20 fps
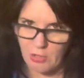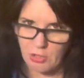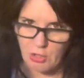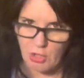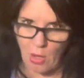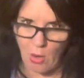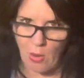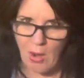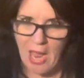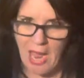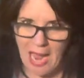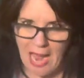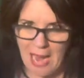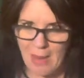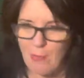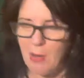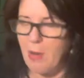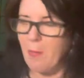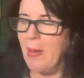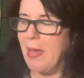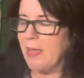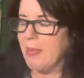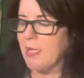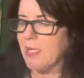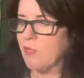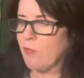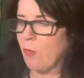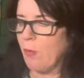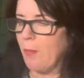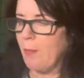So I'm going to make
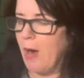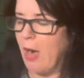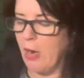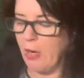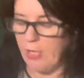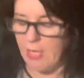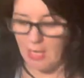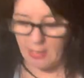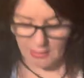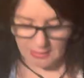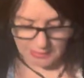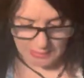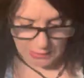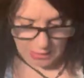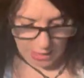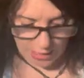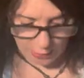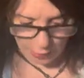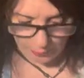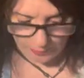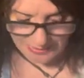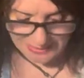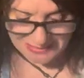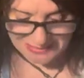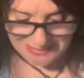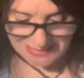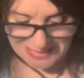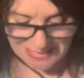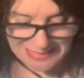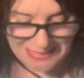this for our youngest daughter. But it
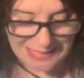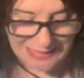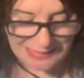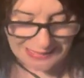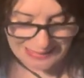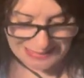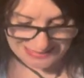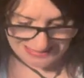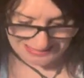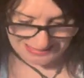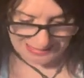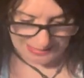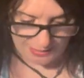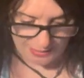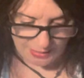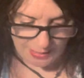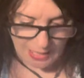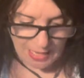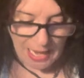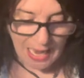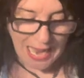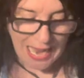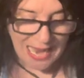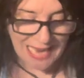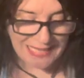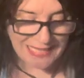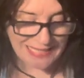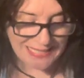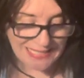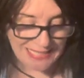says, listen,
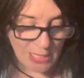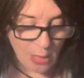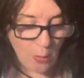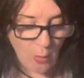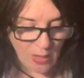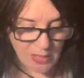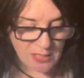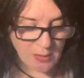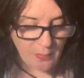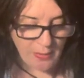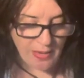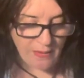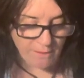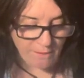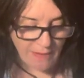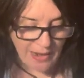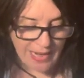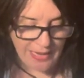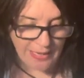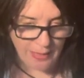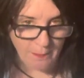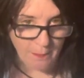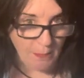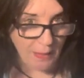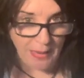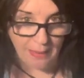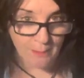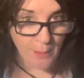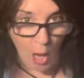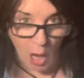I still want to be invited,
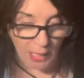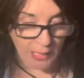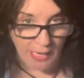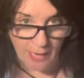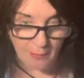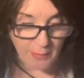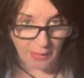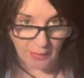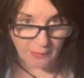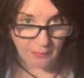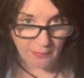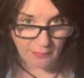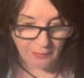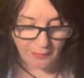but I'm not coming.